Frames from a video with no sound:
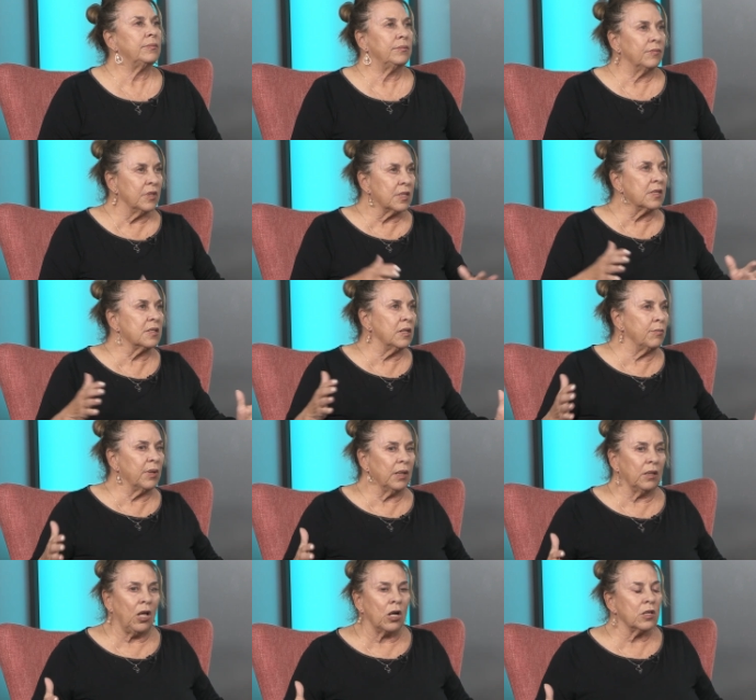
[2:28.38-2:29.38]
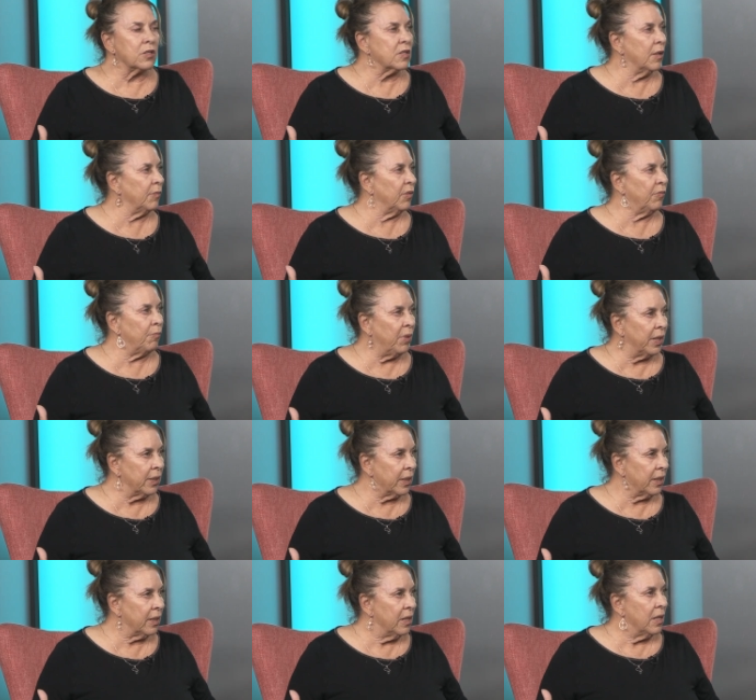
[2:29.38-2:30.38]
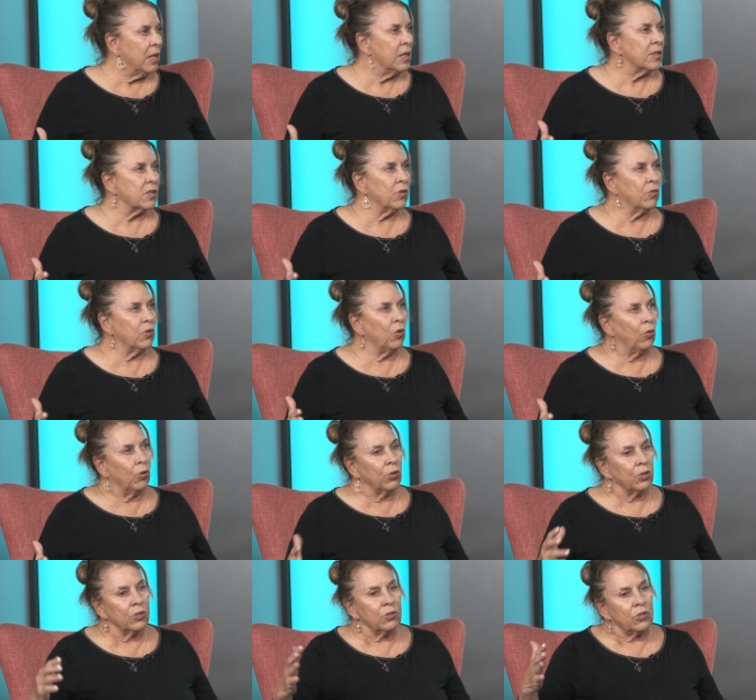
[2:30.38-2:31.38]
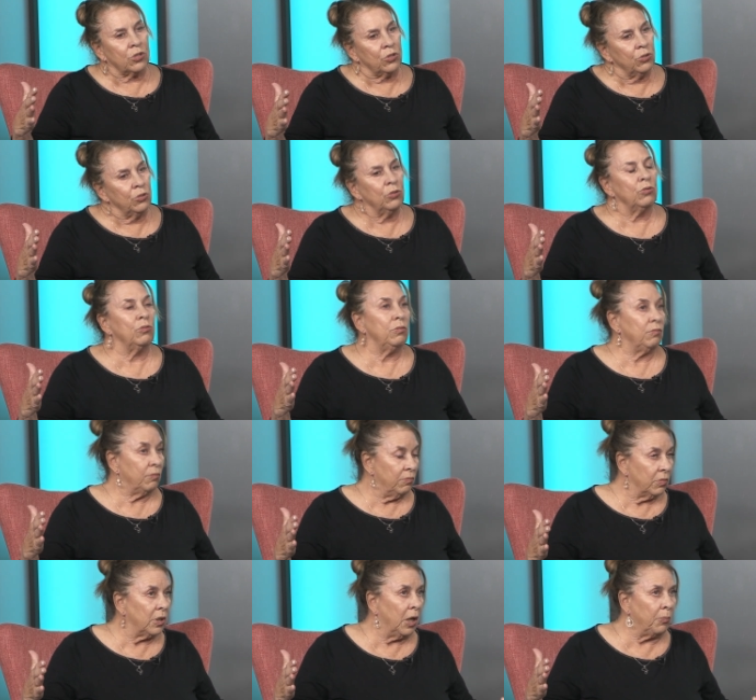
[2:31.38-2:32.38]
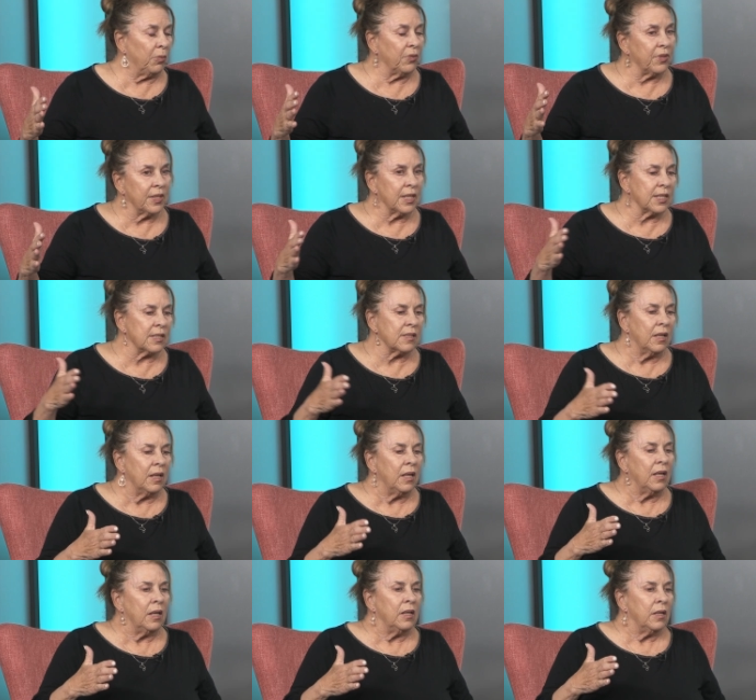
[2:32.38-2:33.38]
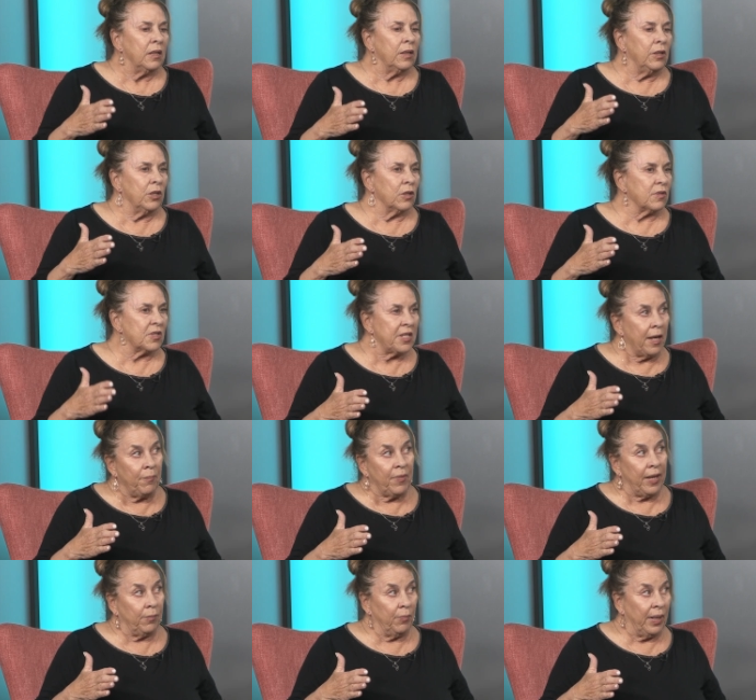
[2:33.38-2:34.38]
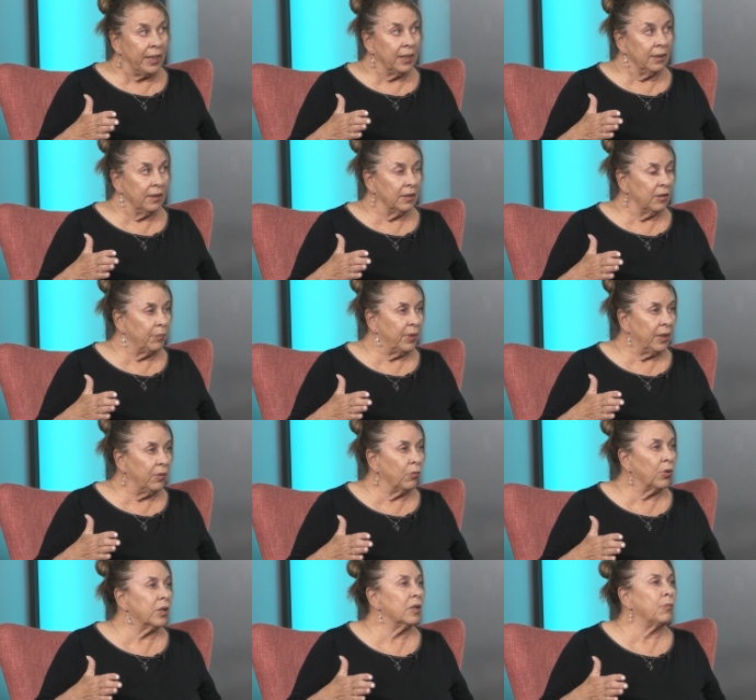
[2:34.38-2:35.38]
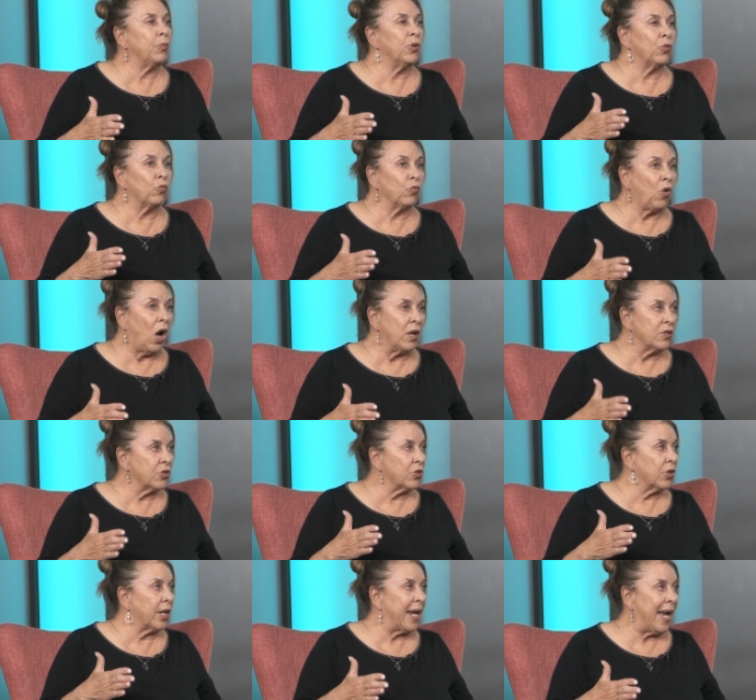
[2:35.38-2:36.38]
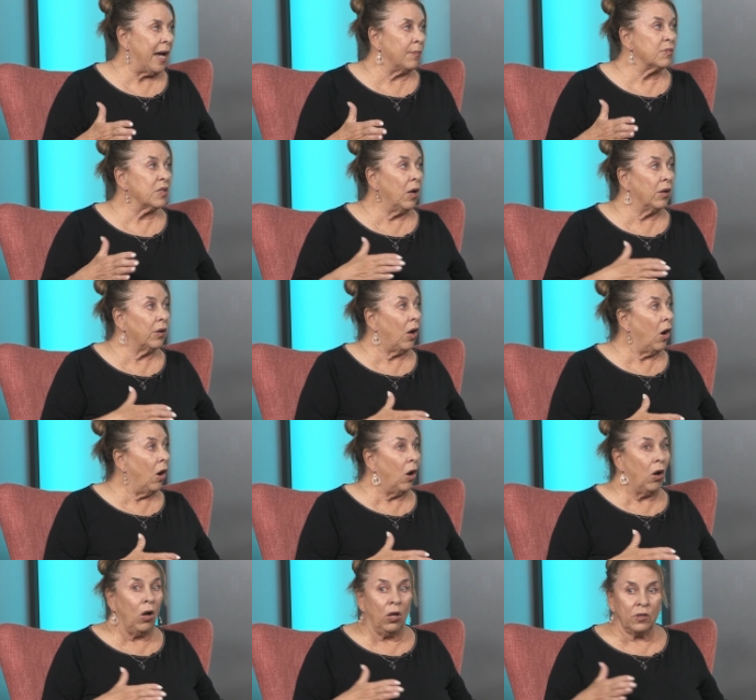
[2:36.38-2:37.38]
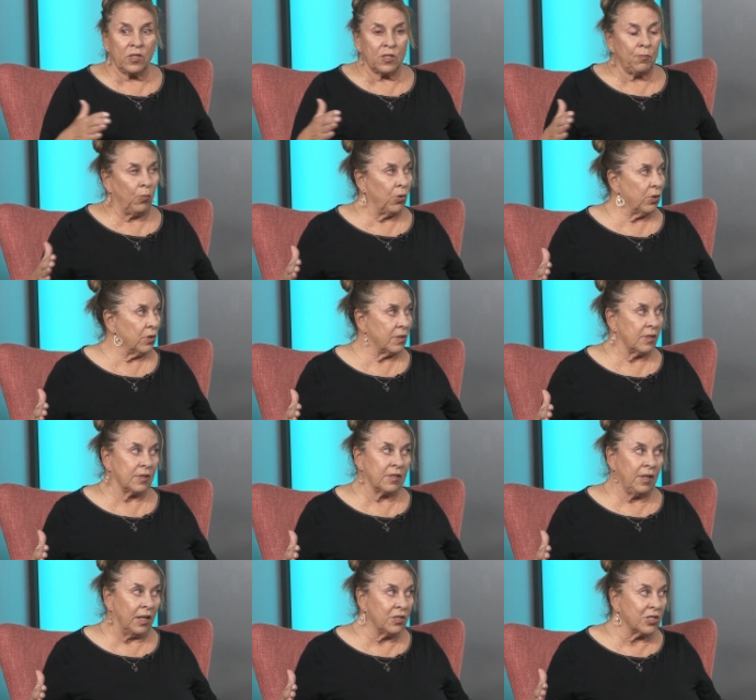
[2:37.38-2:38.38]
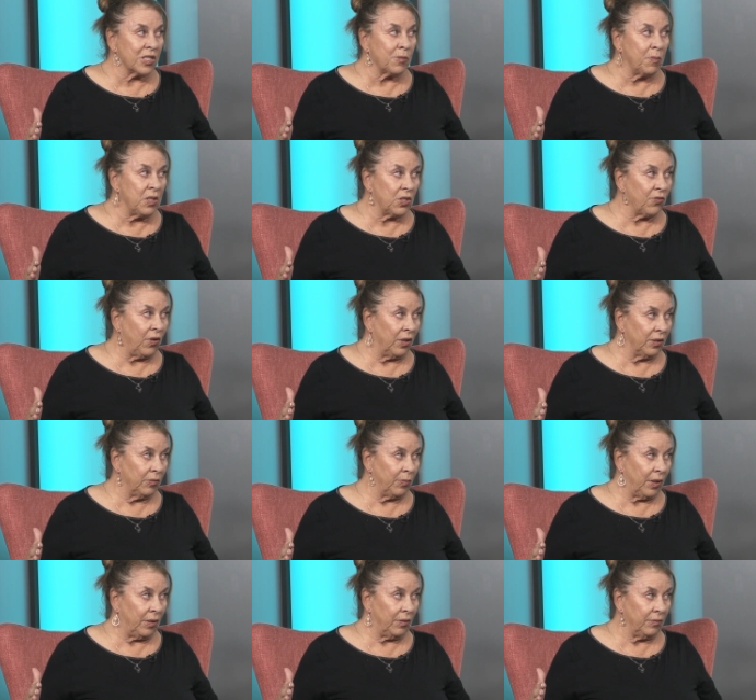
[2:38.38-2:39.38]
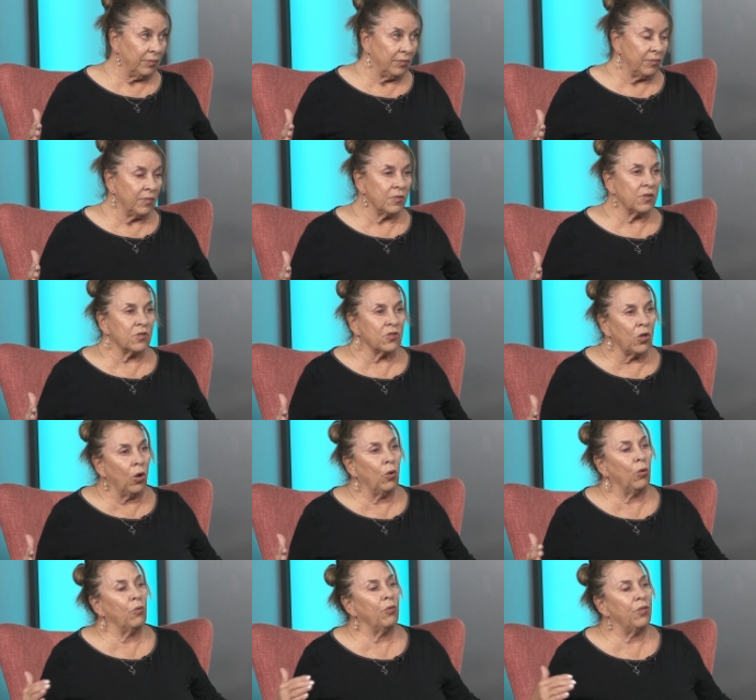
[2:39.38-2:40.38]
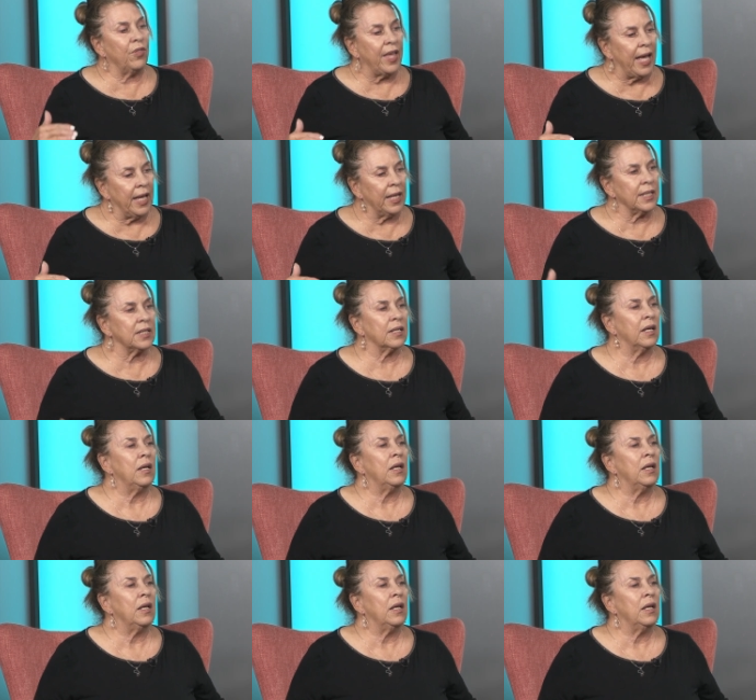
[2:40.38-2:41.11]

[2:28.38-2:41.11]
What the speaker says: this is going to be a large sum of money. So in order to, a couple of things, stem that money a little bit, we're going to put roster caps on all sports. It's not just beach volleyball. So that